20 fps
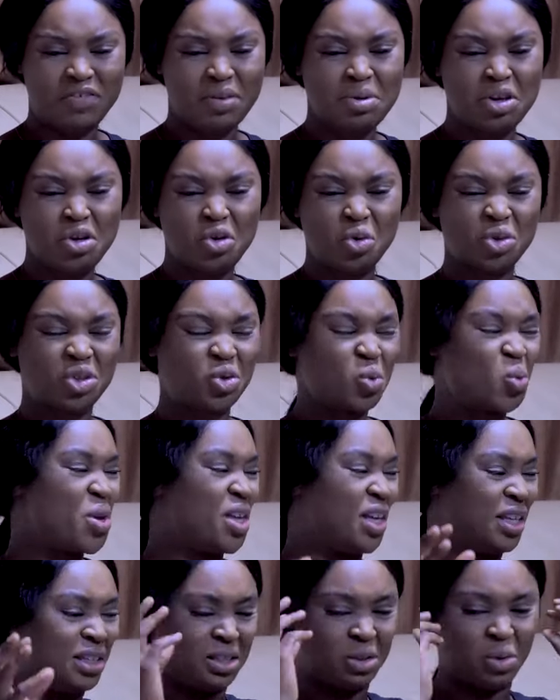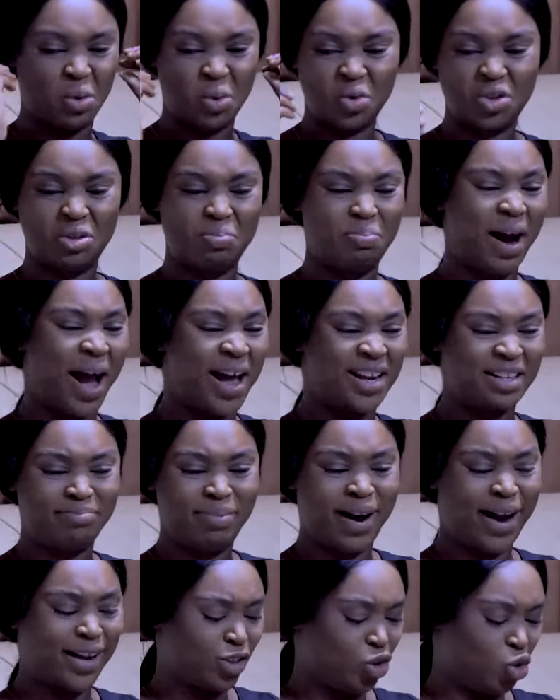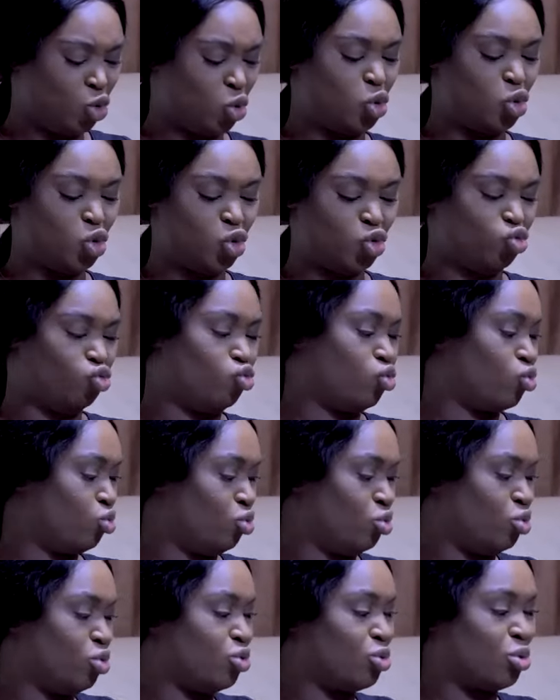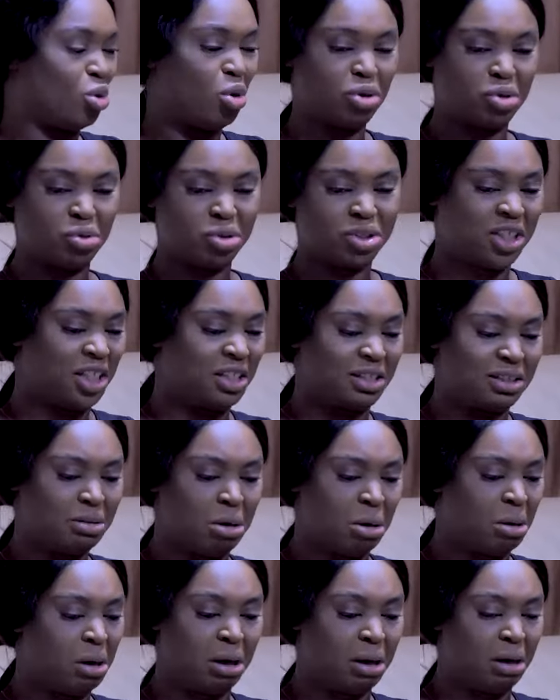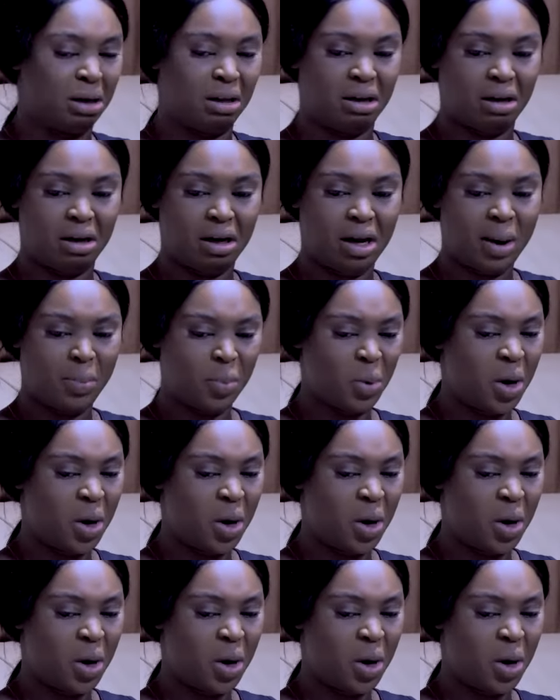Giving me used wigs, used handbags, used shoes, used all those things. No, no, no, no,